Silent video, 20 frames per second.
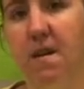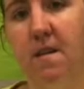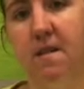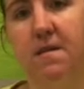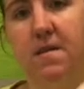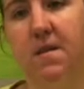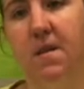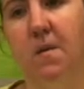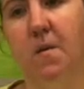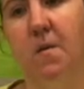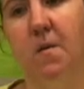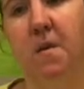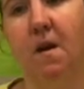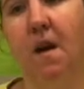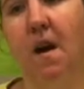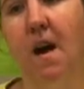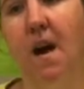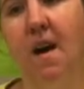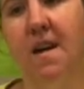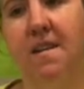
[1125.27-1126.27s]
So
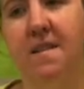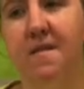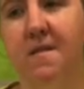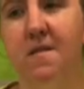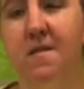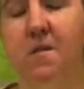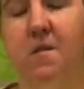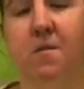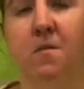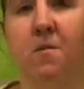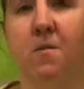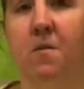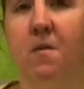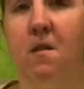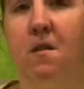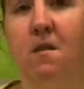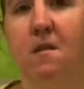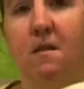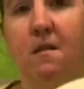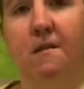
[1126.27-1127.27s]
I just do
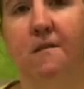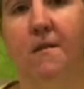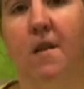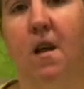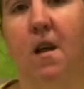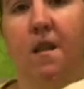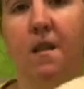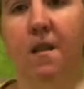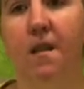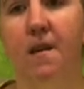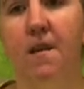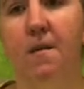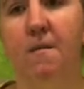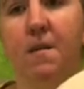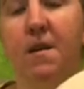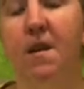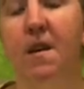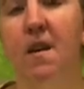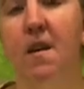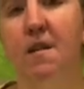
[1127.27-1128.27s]
a little bit of
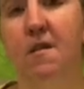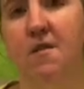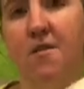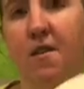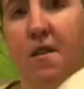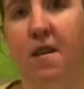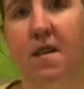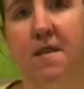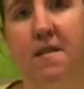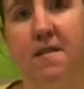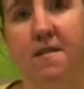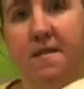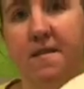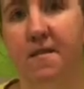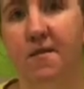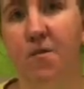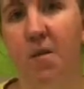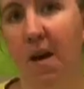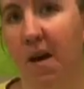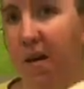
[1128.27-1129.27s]
air drying just to
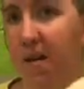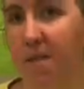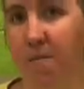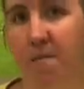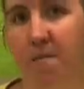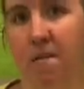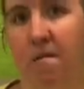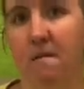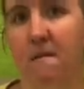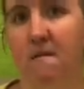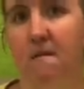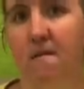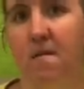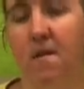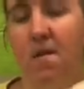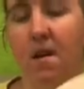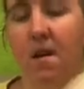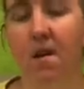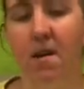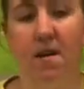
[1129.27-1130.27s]
help so
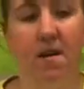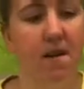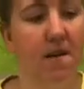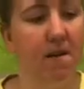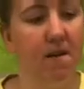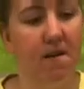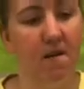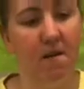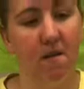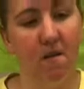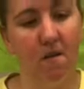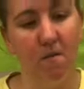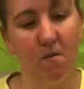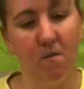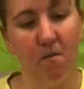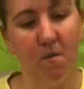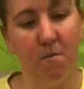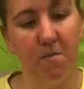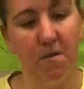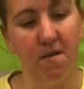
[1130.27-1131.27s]
that it
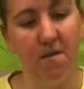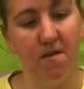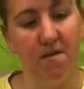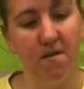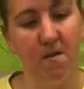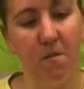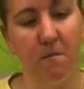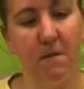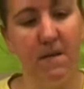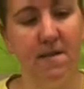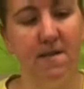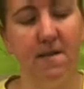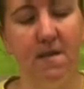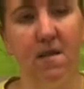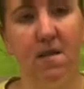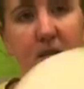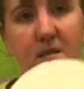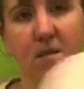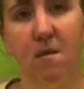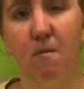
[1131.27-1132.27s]
won't be so messy
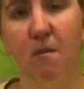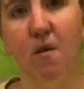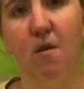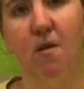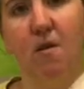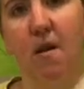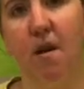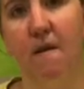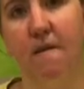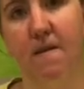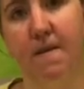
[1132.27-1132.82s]
to pull it off.